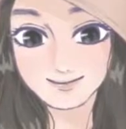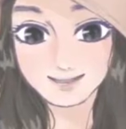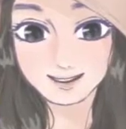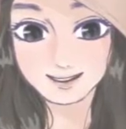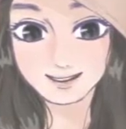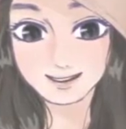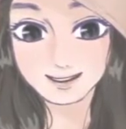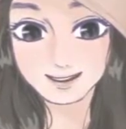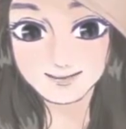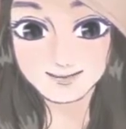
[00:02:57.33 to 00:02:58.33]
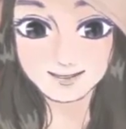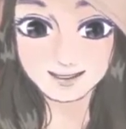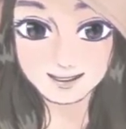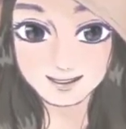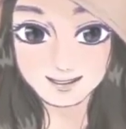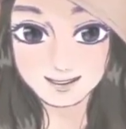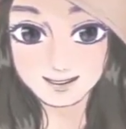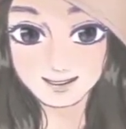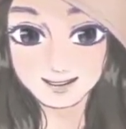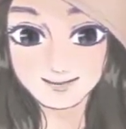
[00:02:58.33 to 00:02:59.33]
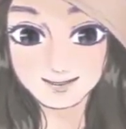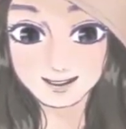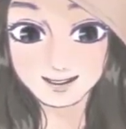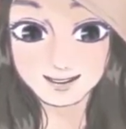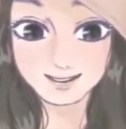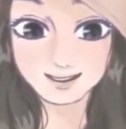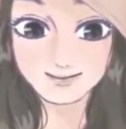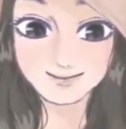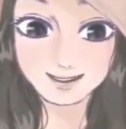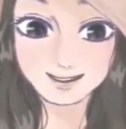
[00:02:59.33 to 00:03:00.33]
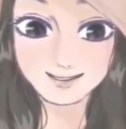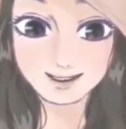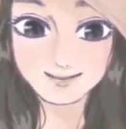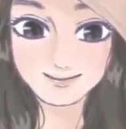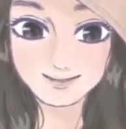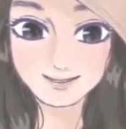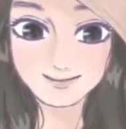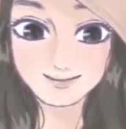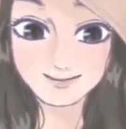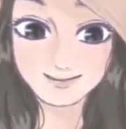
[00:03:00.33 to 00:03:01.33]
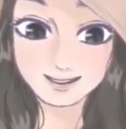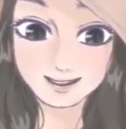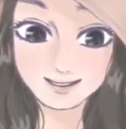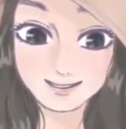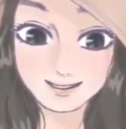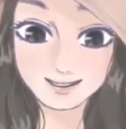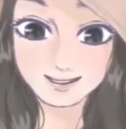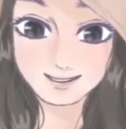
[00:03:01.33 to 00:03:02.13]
for that. I think it will take us a lot of time. So, okay, we can now have our, a full gear.